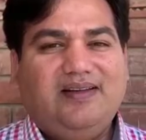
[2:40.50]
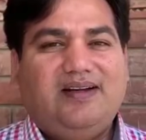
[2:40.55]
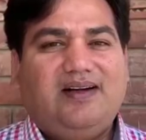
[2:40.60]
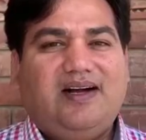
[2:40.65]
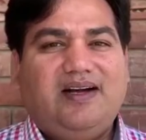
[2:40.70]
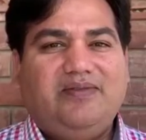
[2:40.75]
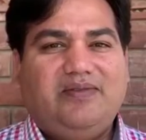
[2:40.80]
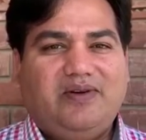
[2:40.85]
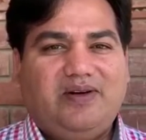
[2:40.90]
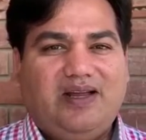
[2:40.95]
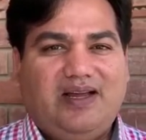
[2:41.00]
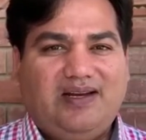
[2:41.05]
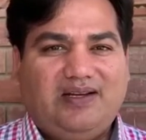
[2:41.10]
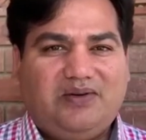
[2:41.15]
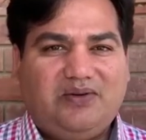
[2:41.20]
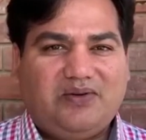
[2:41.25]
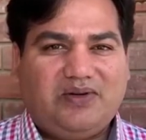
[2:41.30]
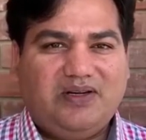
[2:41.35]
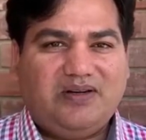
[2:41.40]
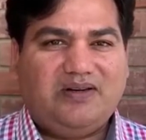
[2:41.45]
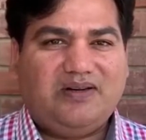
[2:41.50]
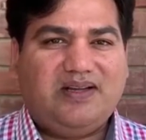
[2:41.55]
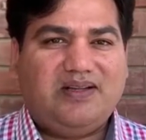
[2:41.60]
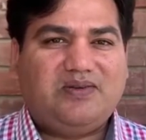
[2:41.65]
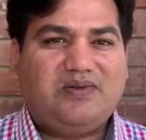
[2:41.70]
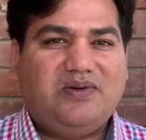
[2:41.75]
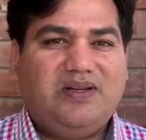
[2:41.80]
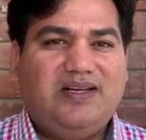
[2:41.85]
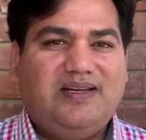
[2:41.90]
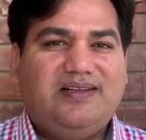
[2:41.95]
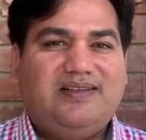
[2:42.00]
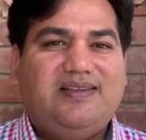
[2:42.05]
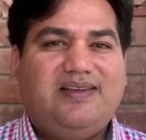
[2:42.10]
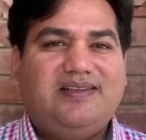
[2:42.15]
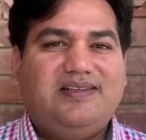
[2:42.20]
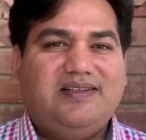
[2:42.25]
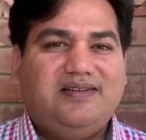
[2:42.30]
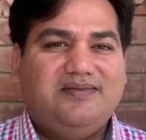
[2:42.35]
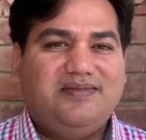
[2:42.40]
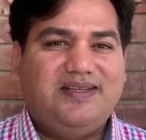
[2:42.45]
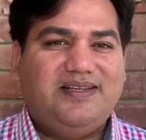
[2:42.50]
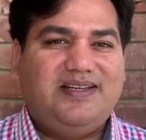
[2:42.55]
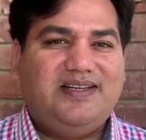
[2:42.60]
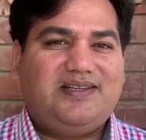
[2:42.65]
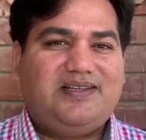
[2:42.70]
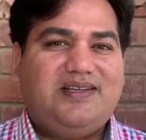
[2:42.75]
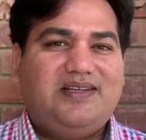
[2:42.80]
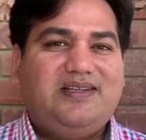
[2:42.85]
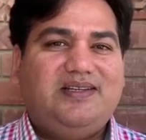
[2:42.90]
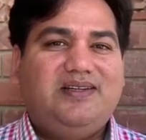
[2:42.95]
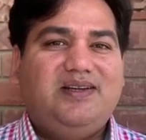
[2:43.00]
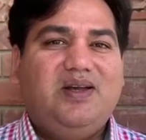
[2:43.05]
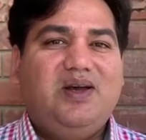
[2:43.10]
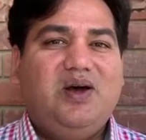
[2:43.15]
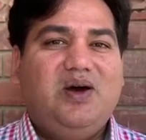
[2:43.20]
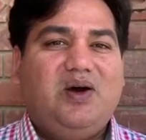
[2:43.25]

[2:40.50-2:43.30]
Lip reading: I would like to congratulate the German nation